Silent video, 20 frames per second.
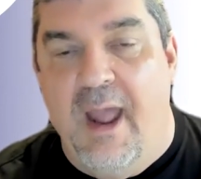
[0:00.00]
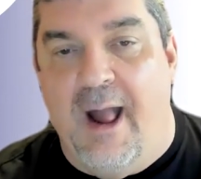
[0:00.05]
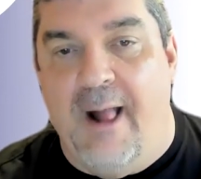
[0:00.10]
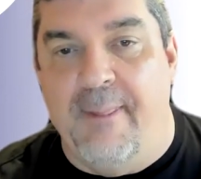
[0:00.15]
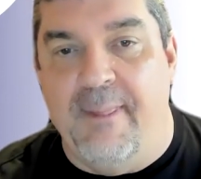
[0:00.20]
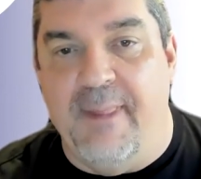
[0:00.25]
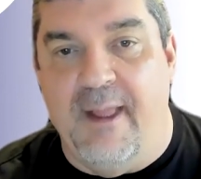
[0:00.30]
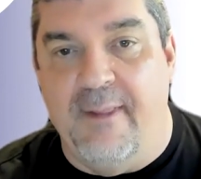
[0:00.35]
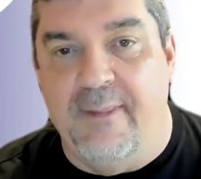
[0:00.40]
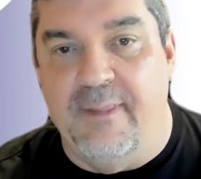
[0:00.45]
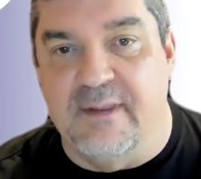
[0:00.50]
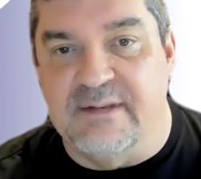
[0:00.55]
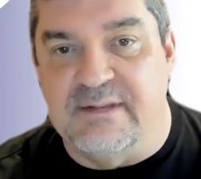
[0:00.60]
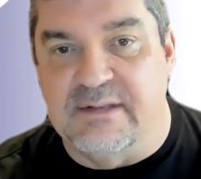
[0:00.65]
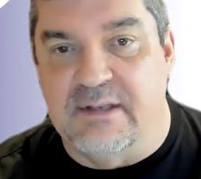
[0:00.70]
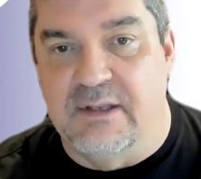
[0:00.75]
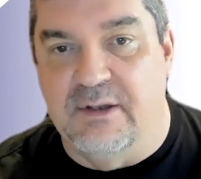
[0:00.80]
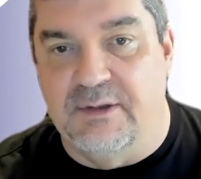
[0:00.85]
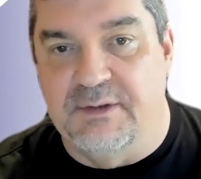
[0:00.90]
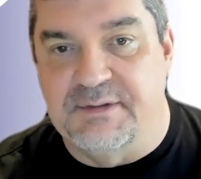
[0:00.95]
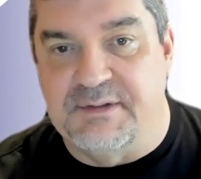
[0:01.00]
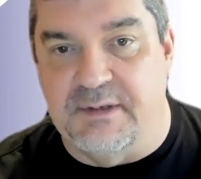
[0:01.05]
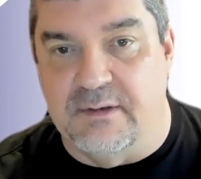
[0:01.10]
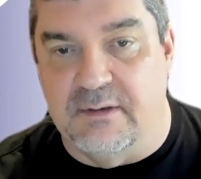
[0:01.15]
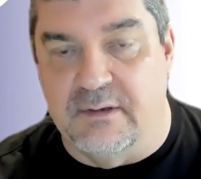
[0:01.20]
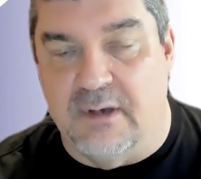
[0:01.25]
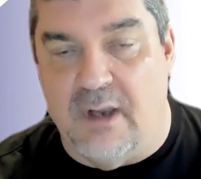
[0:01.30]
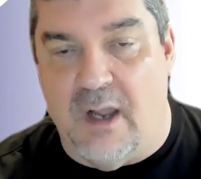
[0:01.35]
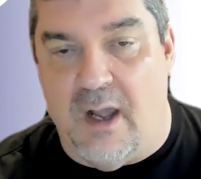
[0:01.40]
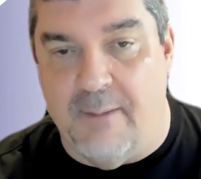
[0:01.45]
and then the skills
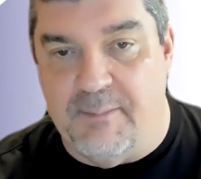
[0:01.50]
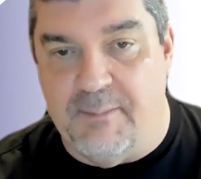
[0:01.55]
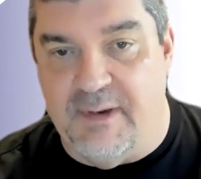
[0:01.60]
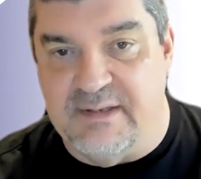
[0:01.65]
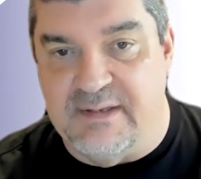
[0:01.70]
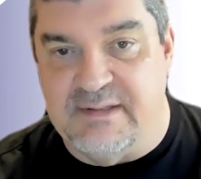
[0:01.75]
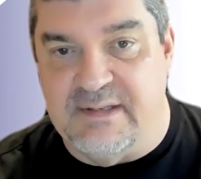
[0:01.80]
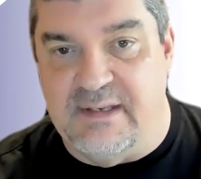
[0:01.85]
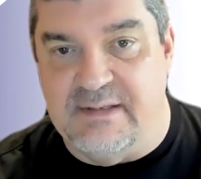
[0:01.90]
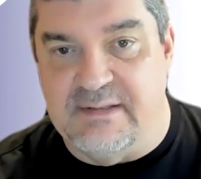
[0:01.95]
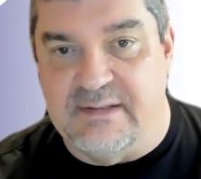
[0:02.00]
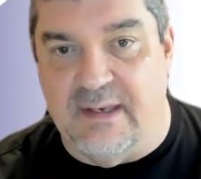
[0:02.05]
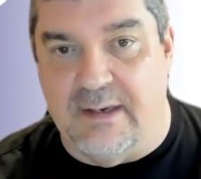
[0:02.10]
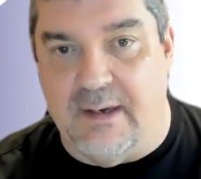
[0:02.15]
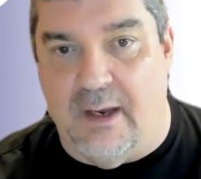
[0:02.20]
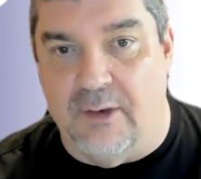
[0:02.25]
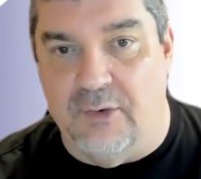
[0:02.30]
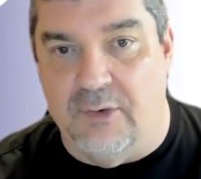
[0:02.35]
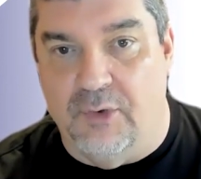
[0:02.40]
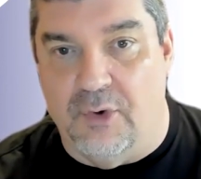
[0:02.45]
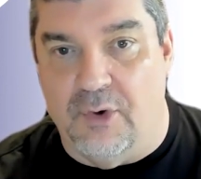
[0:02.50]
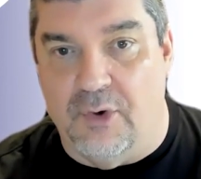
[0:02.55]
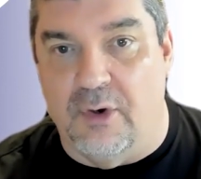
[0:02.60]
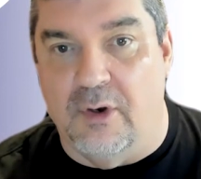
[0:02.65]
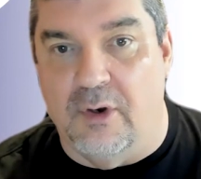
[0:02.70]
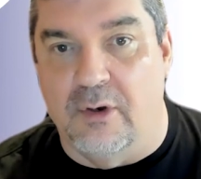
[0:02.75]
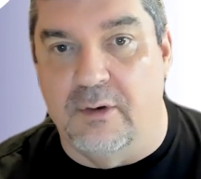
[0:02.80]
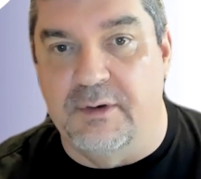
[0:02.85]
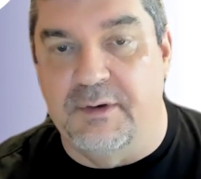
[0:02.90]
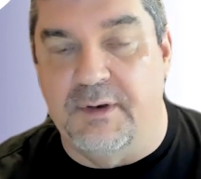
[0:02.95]
and competencies that I
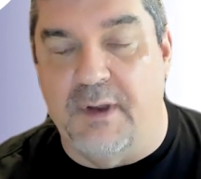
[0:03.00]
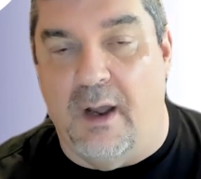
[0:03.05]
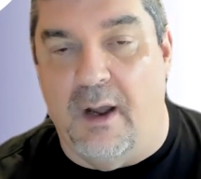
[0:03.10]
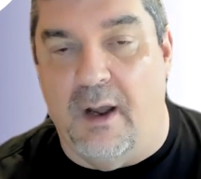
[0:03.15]
learned